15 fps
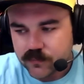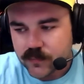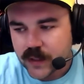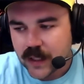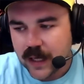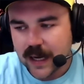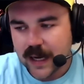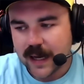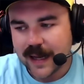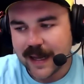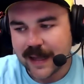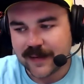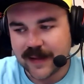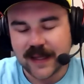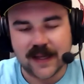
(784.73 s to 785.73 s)

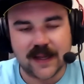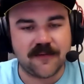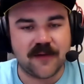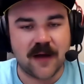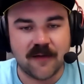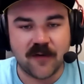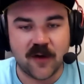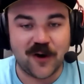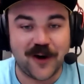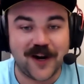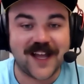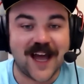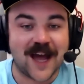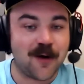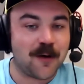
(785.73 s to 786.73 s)
At the Indy 500, it
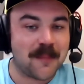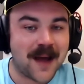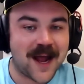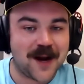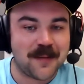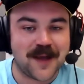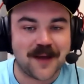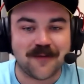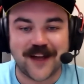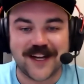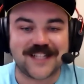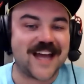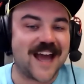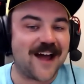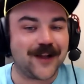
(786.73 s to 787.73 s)
kind of reminded me of like
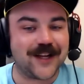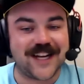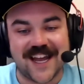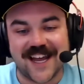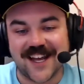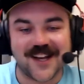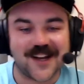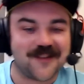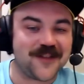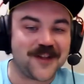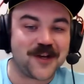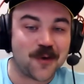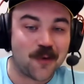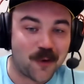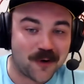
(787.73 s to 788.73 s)
Talladega of the
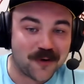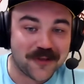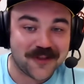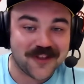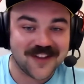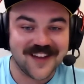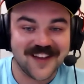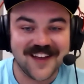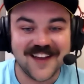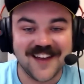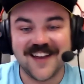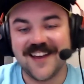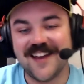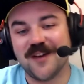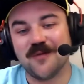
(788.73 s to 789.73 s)
North.
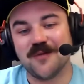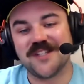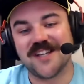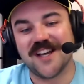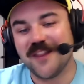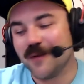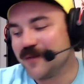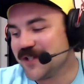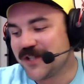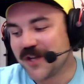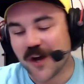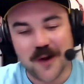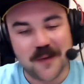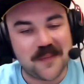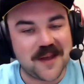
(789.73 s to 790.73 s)
It was there was a
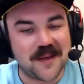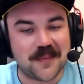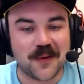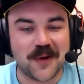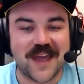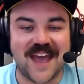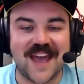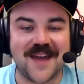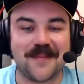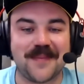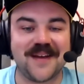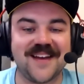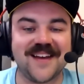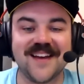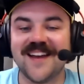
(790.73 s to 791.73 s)
ton of people
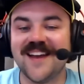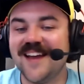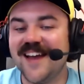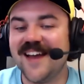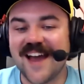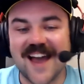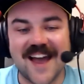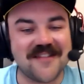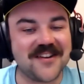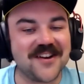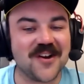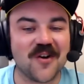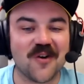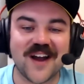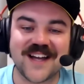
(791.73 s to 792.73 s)
camping, having a
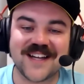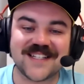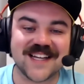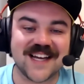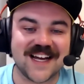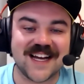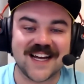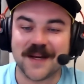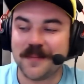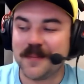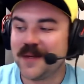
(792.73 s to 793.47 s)
great time,